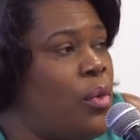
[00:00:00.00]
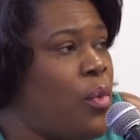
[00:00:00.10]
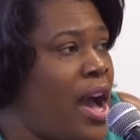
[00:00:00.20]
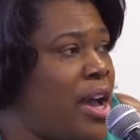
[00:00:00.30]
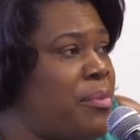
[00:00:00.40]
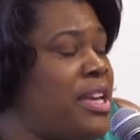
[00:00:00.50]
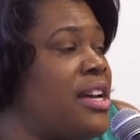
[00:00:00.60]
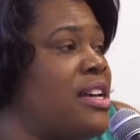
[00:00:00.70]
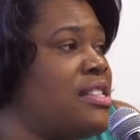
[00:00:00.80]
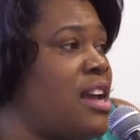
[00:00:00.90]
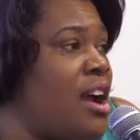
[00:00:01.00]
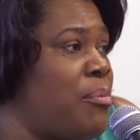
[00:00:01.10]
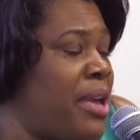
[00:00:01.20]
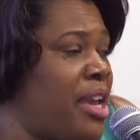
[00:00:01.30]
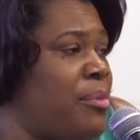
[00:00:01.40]
Why? Because our
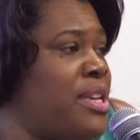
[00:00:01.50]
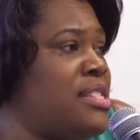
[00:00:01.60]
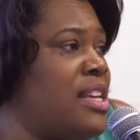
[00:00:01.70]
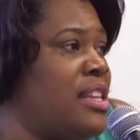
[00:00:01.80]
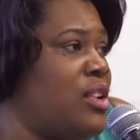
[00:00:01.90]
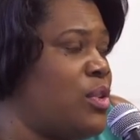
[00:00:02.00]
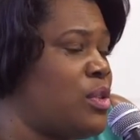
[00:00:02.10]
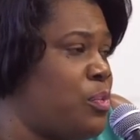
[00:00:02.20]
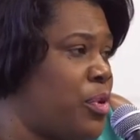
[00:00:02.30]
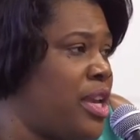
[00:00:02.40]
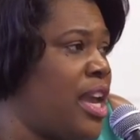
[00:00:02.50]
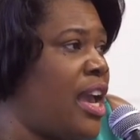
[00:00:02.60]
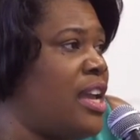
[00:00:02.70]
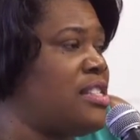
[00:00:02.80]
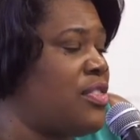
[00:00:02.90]
babies in those
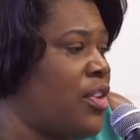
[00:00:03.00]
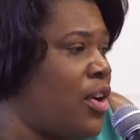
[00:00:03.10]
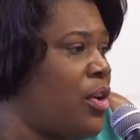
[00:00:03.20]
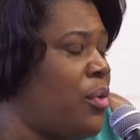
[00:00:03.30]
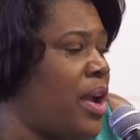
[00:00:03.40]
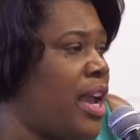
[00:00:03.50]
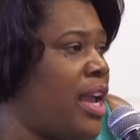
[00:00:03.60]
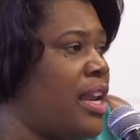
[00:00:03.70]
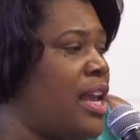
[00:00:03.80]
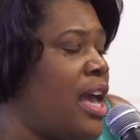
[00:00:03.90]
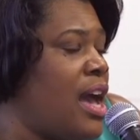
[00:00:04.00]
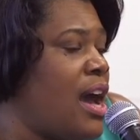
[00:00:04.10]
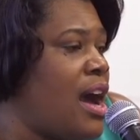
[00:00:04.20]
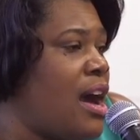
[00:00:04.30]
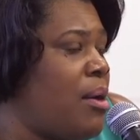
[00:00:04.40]
pre-K to third grade
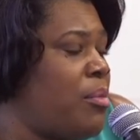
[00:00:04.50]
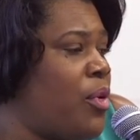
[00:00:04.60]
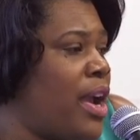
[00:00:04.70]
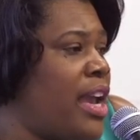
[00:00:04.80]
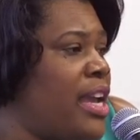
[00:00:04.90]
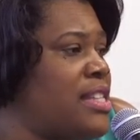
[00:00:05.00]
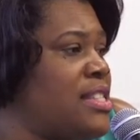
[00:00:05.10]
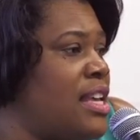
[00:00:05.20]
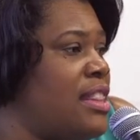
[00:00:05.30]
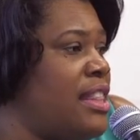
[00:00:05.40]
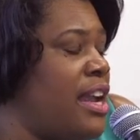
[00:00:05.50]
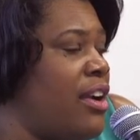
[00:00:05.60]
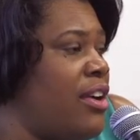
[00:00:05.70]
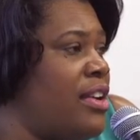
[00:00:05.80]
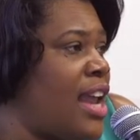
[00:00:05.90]
um, grades,
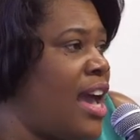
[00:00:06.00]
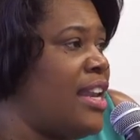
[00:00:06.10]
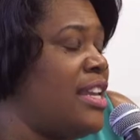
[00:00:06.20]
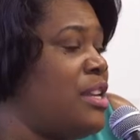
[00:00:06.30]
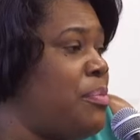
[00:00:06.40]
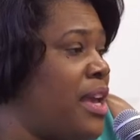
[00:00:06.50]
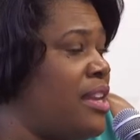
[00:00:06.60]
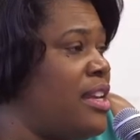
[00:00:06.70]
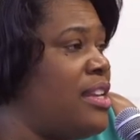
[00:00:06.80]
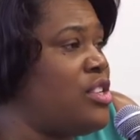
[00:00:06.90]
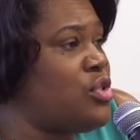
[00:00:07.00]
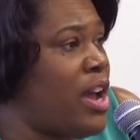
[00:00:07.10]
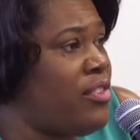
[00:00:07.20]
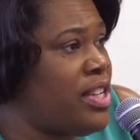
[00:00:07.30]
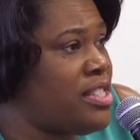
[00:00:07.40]
they're not independent in
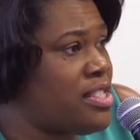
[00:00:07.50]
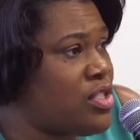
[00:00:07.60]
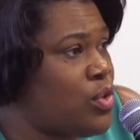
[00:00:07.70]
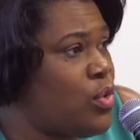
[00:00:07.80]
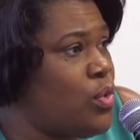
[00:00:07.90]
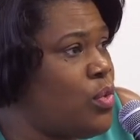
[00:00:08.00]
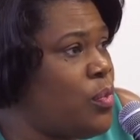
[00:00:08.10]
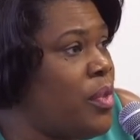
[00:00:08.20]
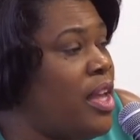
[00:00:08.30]
traveling to school.